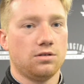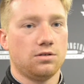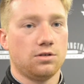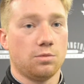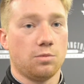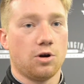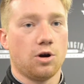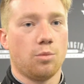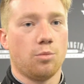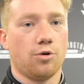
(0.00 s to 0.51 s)

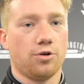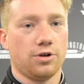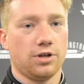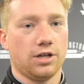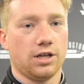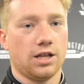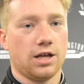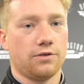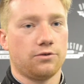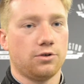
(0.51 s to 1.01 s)
tomorrow
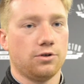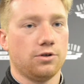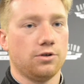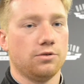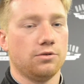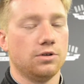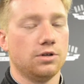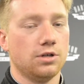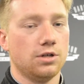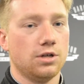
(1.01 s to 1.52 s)
morning and
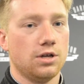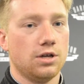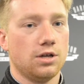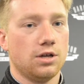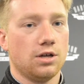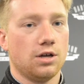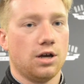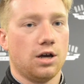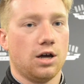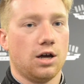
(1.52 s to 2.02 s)
afternoon
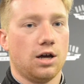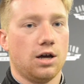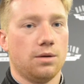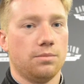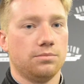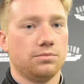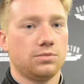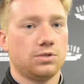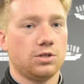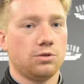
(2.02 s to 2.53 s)

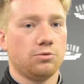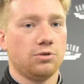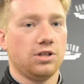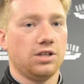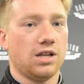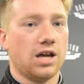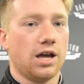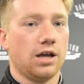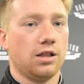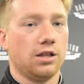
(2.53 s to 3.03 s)
to really
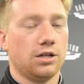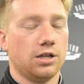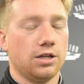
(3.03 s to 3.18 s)
dial it